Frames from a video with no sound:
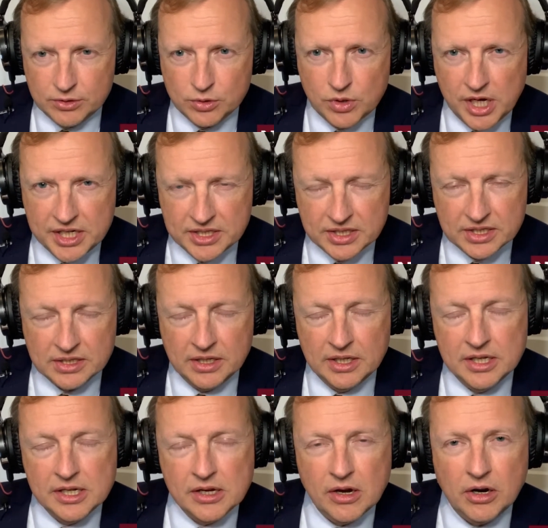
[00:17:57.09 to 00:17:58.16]
Trust
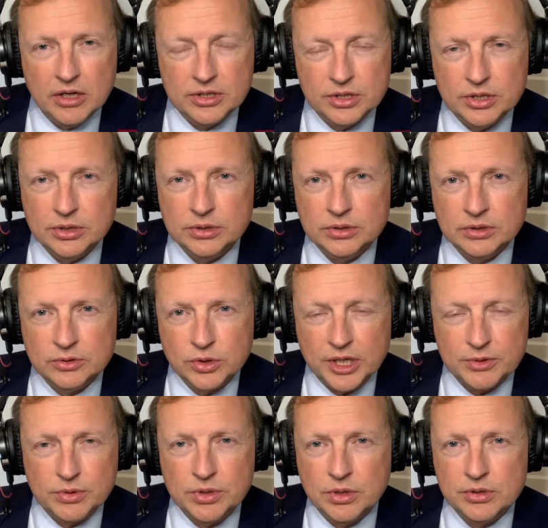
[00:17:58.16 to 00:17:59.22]

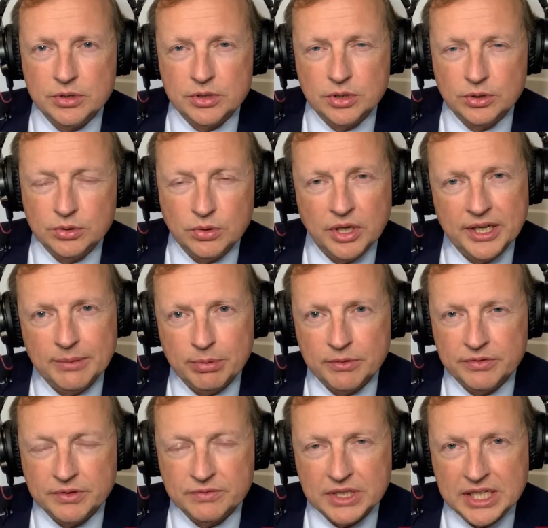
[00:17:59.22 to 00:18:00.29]
returns are still due on April
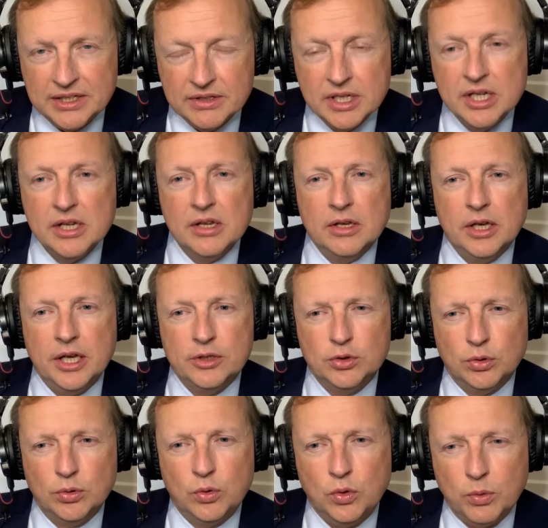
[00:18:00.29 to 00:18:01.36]
15th.
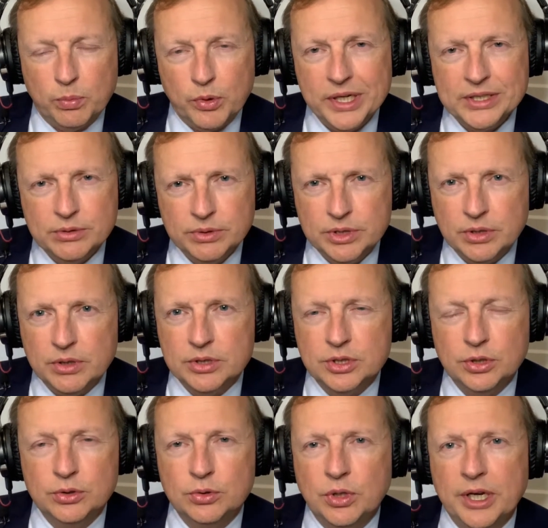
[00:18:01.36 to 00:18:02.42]
Certain corporation returns
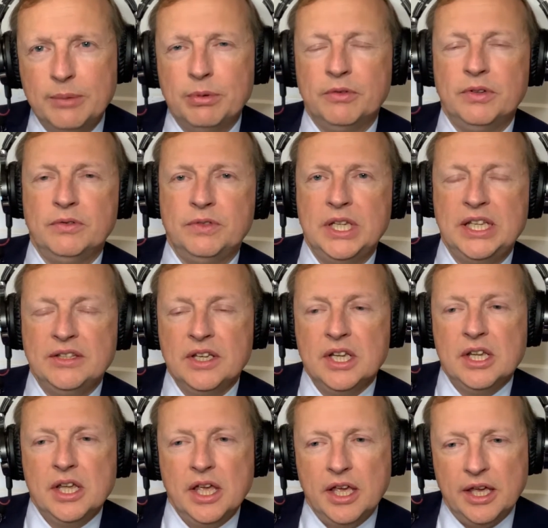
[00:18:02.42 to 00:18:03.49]
still due on April
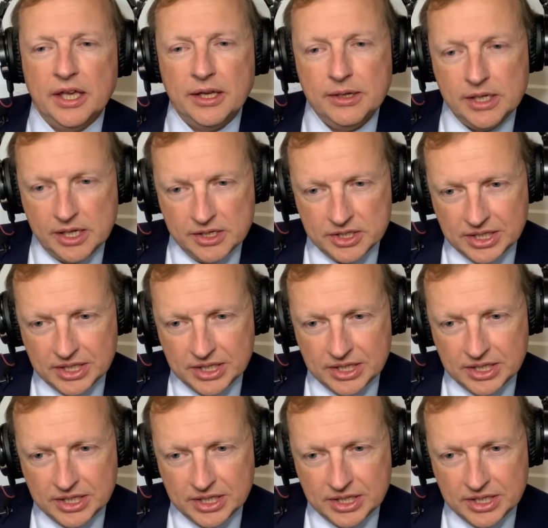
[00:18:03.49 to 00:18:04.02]
15th.